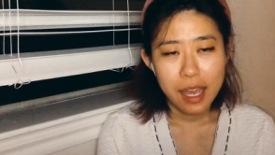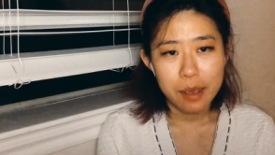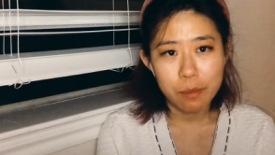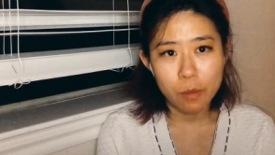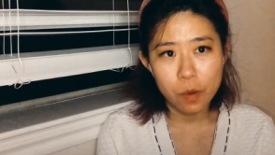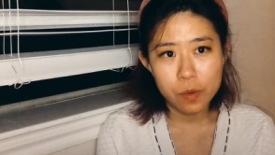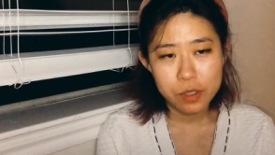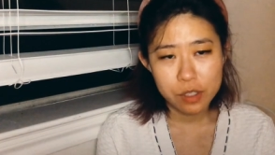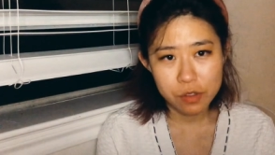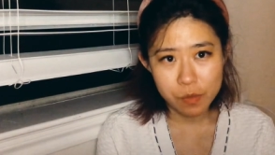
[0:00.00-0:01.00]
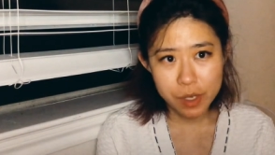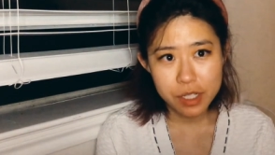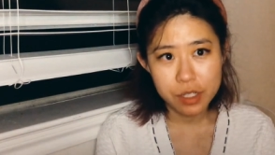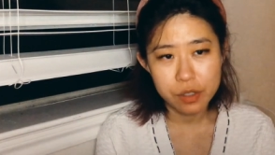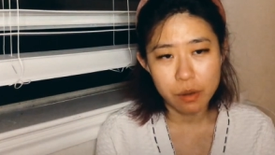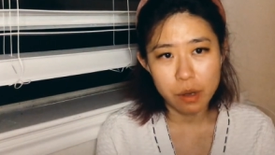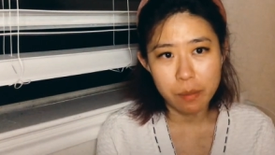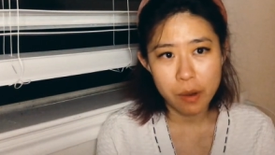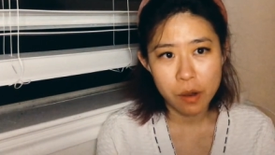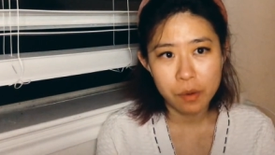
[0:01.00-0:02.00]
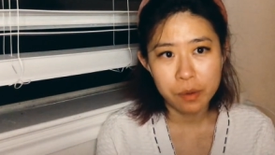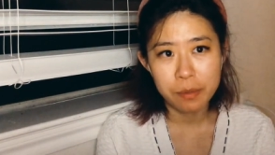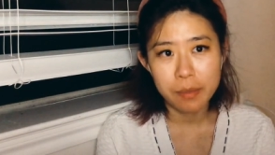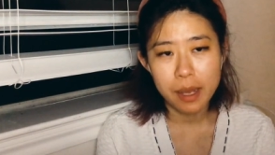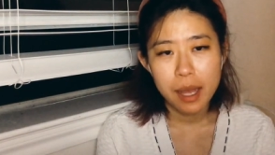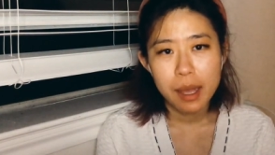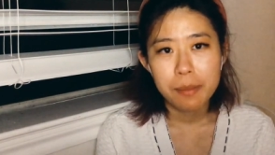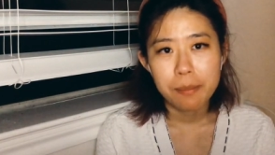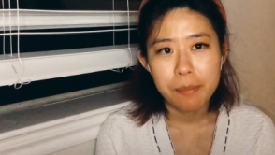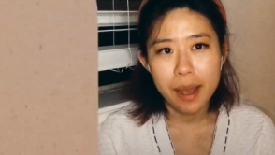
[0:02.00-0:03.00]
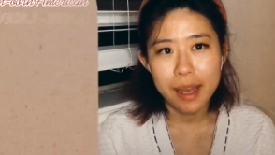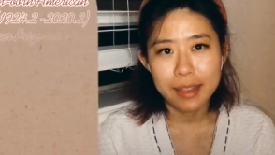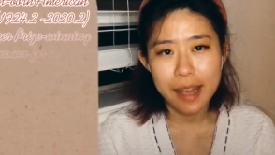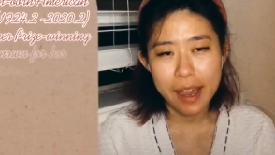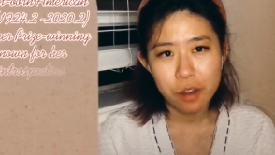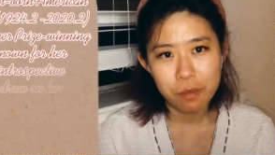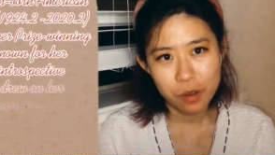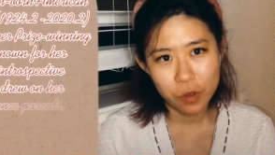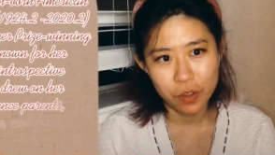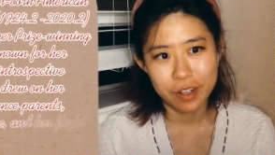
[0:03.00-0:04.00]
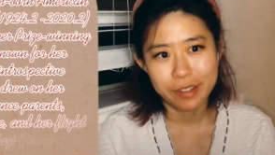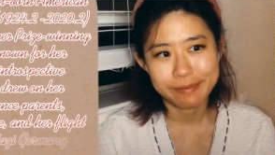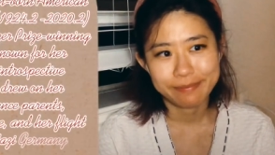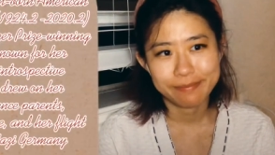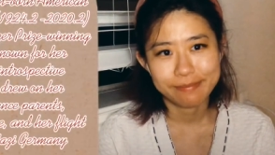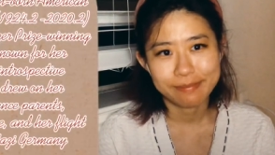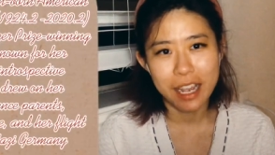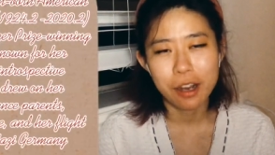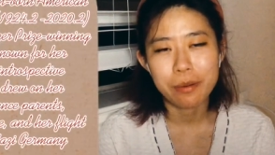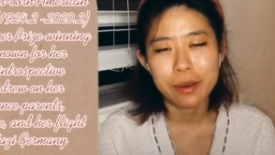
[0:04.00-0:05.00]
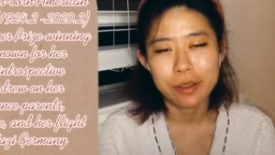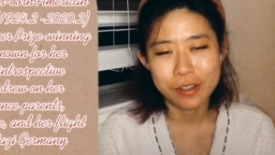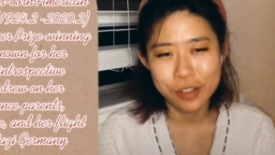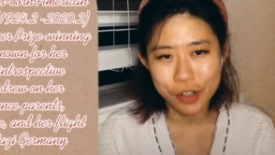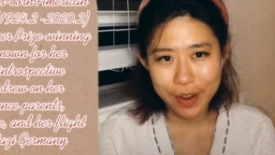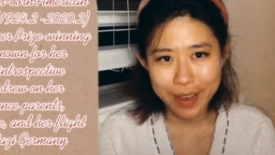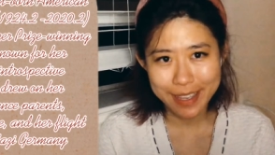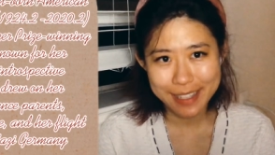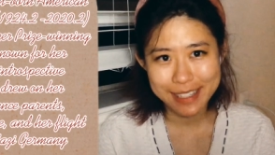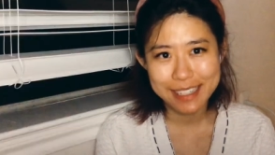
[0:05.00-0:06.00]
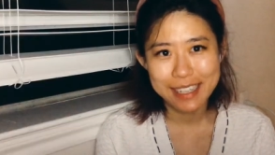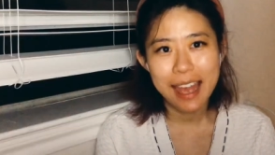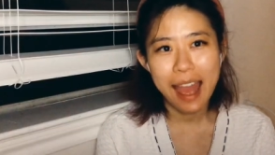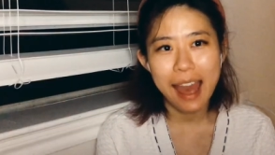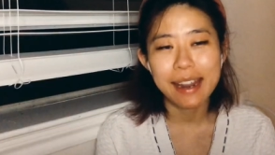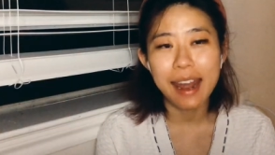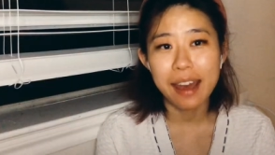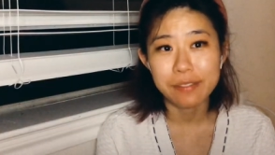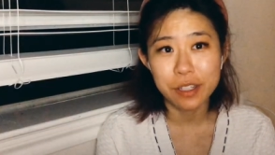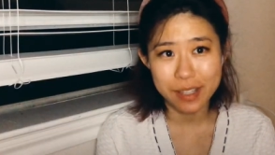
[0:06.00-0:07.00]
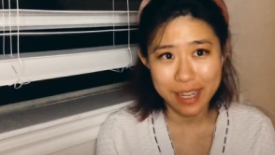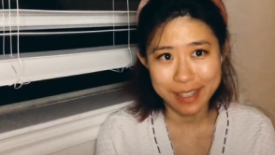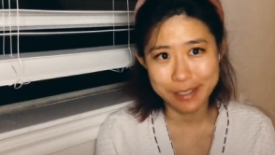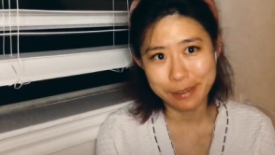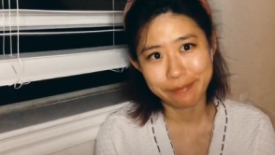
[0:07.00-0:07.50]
I'm going to read you a poem by Lisel Mueller. I hope you enjoy it and have a good night.